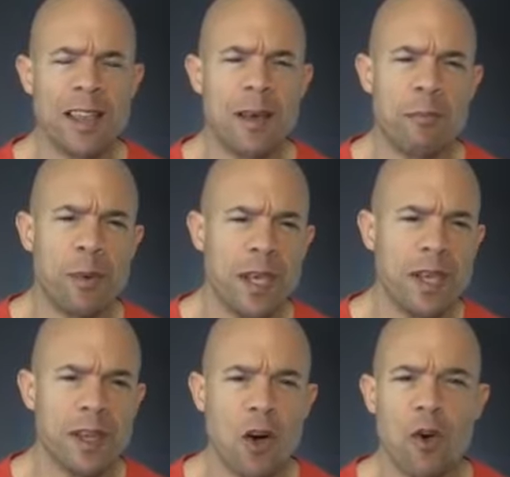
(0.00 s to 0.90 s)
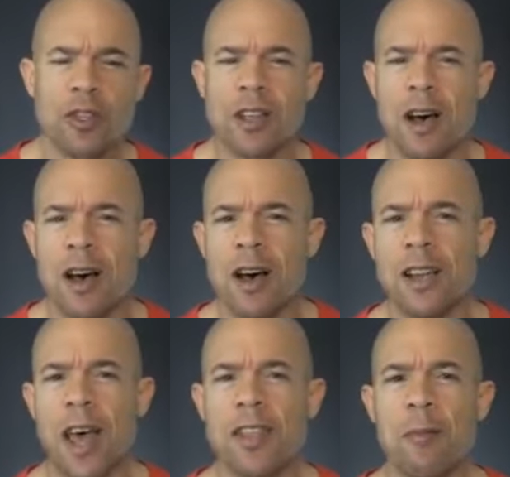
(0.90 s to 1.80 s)
The beat goes
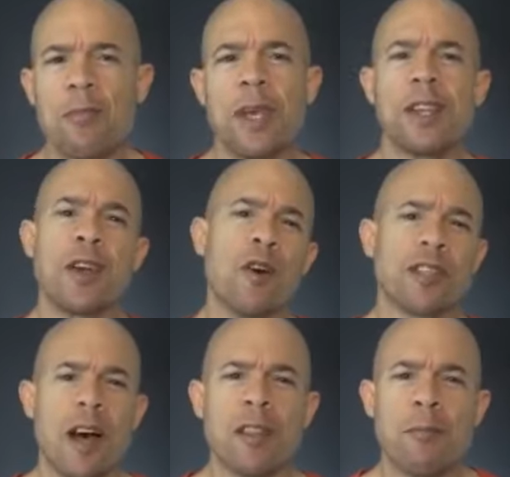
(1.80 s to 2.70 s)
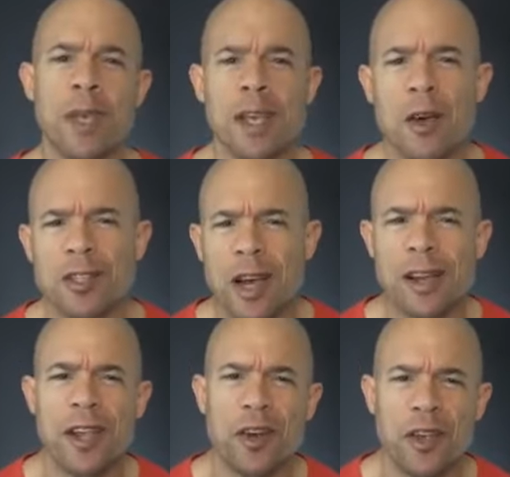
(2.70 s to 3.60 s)
on, the beat goes on, the beat goes
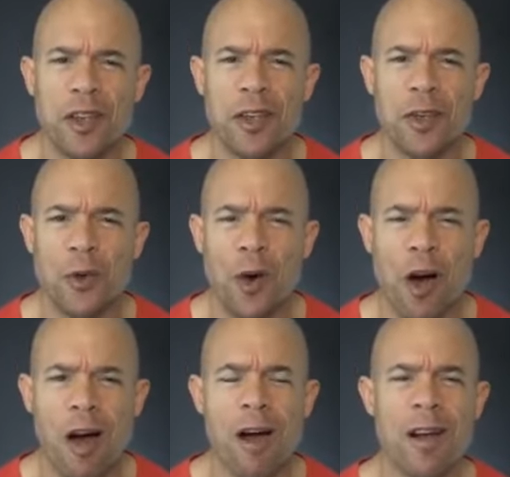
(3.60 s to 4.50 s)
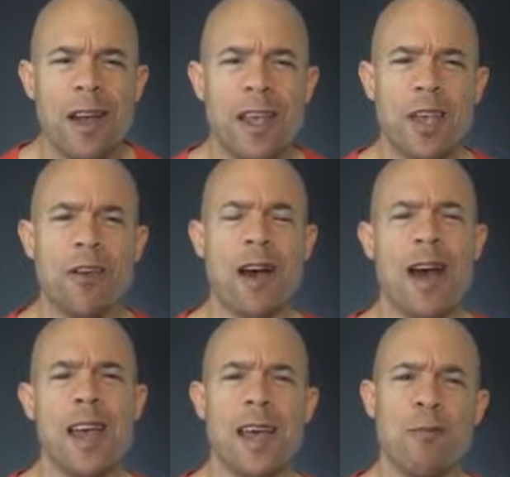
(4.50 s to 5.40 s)
on. Here you are, here
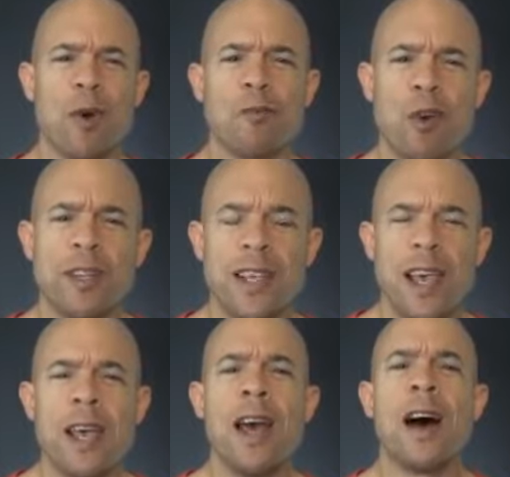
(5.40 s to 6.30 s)
I am, one more day.